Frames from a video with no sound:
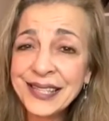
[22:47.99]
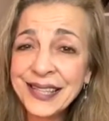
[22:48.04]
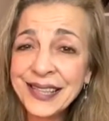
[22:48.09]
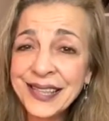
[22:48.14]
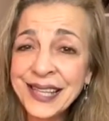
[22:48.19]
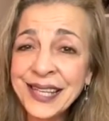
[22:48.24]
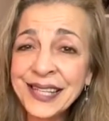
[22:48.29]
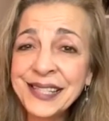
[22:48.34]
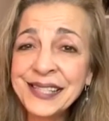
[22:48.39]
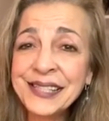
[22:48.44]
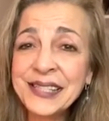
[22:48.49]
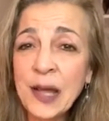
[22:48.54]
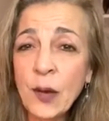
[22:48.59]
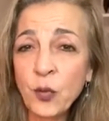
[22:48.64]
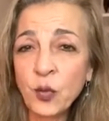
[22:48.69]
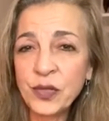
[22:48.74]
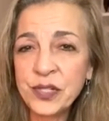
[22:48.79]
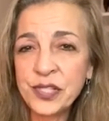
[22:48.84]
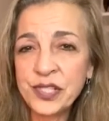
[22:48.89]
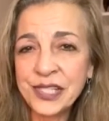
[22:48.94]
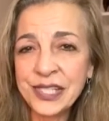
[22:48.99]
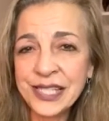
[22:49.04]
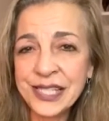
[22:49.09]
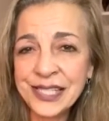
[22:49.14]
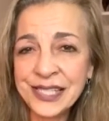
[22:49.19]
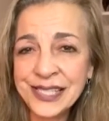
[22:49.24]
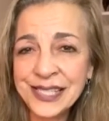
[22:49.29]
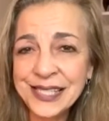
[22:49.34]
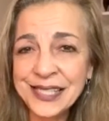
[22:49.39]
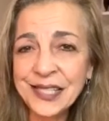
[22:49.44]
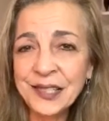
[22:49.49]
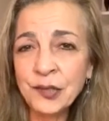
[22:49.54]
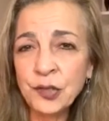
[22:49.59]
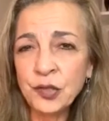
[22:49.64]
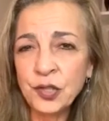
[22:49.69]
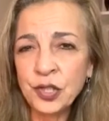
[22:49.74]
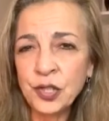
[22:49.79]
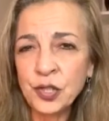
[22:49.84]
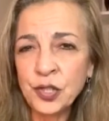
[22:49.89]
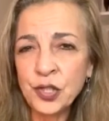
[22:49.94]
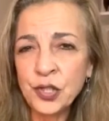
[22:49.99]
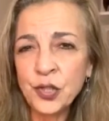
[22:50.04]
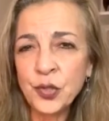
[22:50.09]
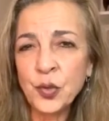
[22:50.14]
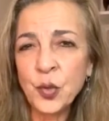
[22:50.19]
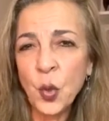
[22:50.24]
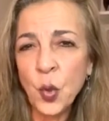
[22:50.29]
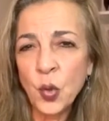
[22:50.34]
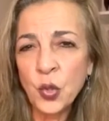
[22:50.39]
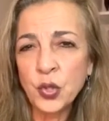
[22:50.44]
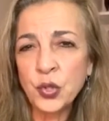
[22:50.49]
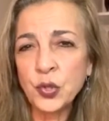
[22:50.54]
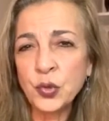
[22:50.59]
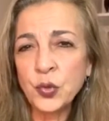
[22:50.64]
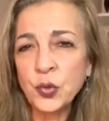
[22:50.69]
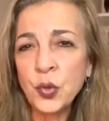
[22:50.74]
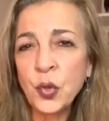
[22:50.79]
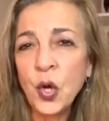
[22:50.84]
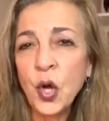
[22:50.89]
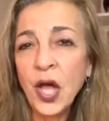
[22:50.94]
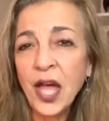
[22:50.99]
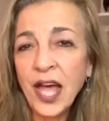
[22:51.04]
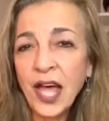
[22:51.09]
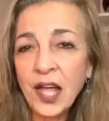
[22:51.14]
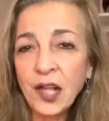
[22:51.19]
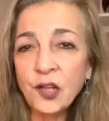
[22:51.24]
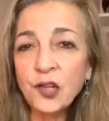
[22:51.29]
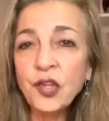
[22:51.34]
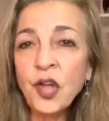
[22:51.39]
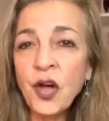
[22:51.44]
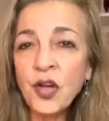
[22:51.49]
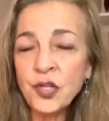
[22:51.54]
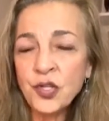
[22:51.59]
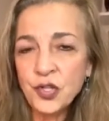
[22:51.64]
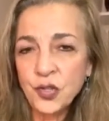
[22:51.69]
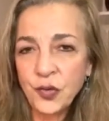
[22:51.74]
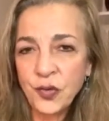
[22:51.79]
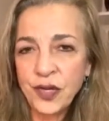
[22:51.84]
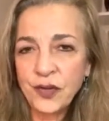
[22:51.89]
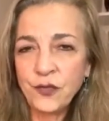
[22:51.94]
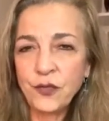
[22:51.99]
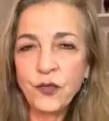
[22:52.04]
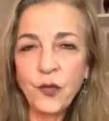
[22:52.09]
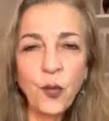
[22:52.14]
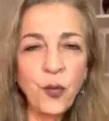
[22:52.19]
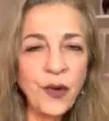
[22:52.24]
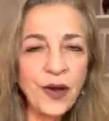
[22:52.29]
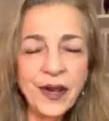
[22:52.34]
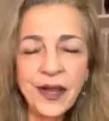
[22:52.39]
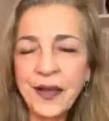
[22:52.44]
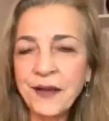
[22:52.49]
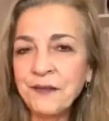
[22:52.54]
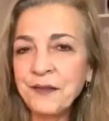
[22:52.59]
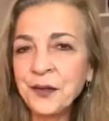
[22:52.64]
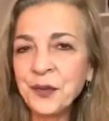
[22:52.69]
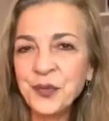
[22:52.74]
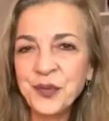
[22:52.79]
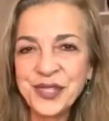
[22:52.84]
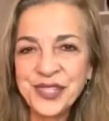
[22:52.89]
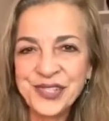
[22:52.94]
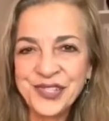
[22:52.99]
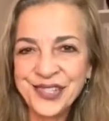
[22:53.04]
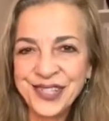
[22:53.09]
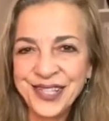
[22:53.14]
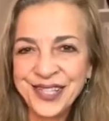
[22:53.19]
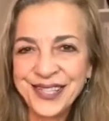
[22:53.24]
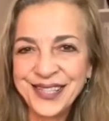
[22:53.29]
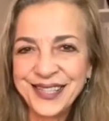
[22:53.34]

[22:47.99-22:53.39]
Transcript: things that was instilled in you, or you held on to it for whatever reason.